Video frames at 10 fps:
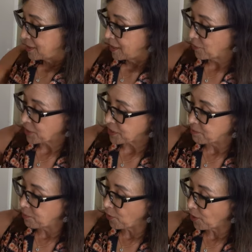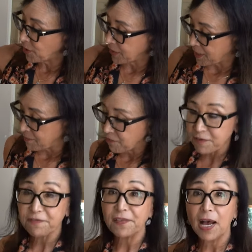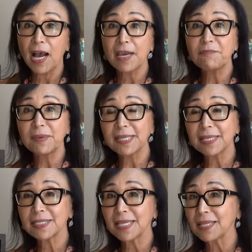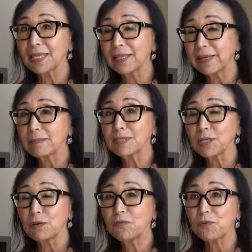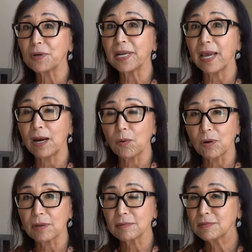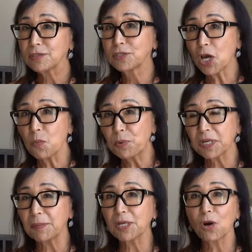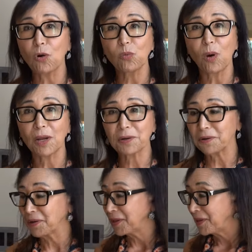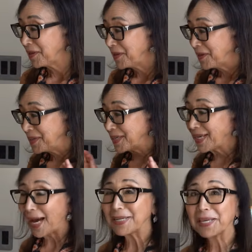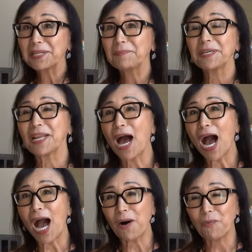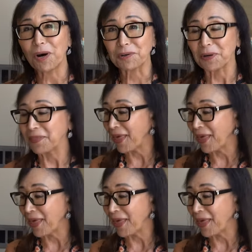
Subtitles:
and we're going to boil them for 5 minutes and then let them soak for an hour. Don't put them in cold water. You got to get them in hot water, and